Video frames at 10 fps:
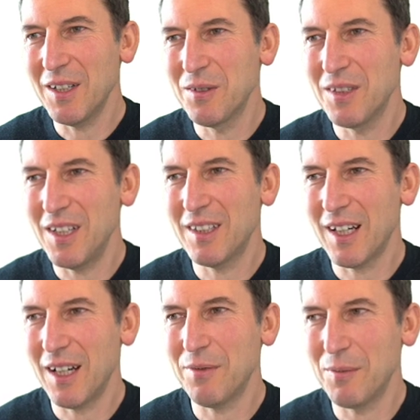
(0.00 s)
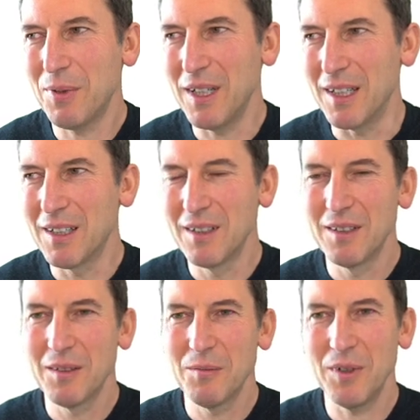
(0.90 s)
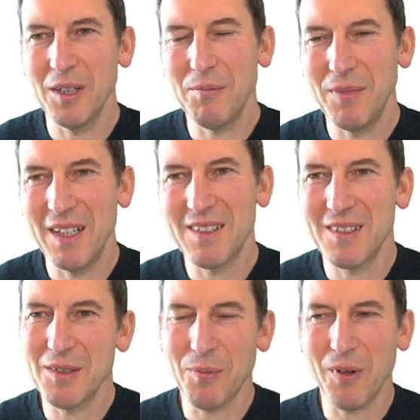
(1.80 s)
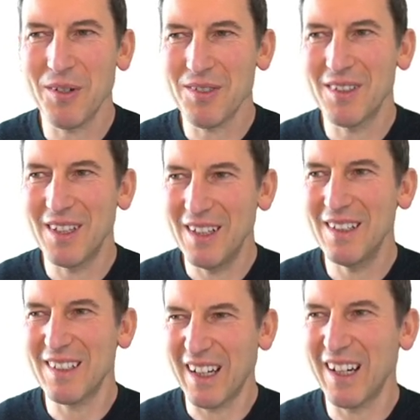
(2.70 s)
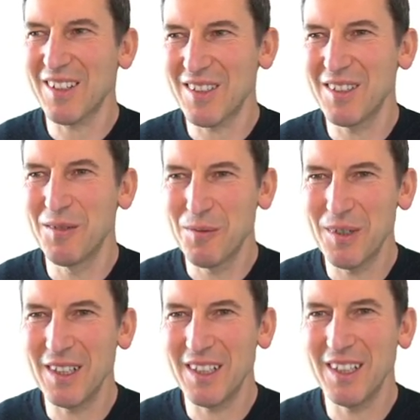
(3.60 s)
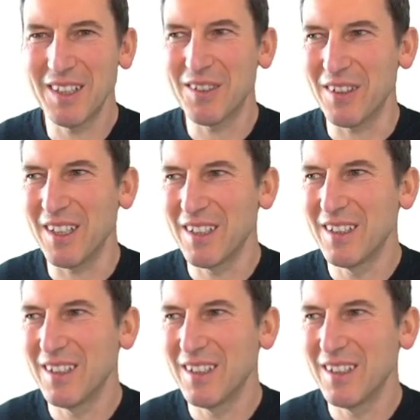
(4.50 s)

could eat half a pig, well, it means this person is actually really hungry.